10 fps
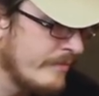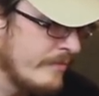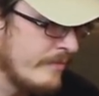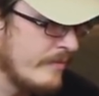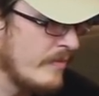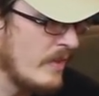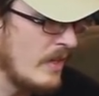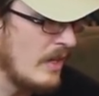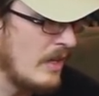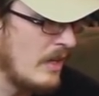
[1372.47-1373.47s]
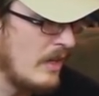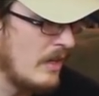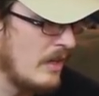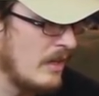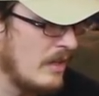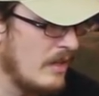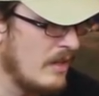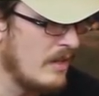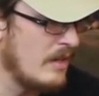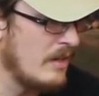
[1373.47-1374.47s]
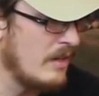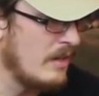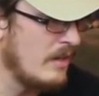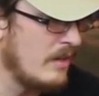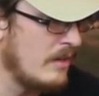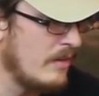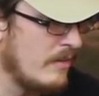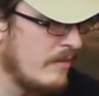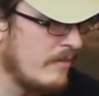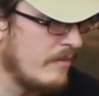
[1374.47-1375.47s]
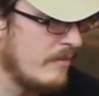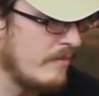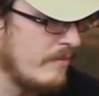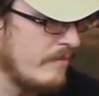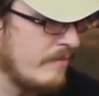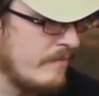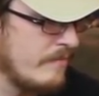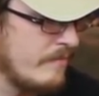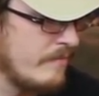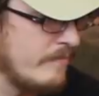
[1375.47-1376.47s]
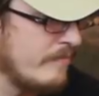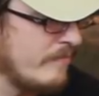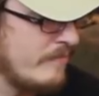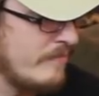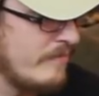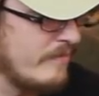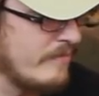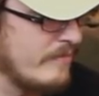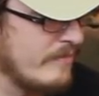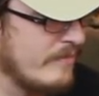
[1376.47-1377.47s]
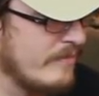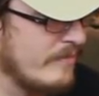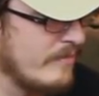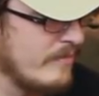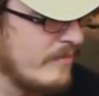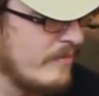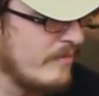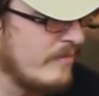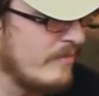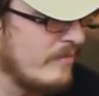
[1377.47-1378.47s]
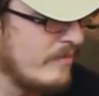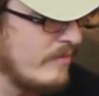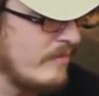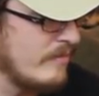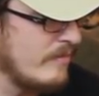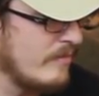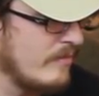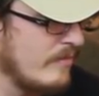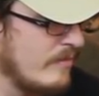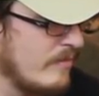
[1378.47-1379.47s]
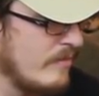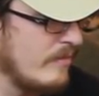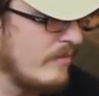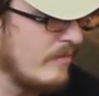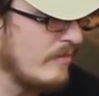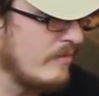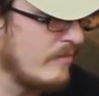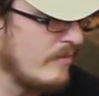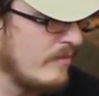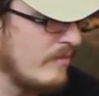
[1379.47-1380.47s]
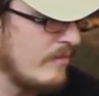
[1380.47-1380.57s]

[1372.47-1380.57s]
The person shown says nothing.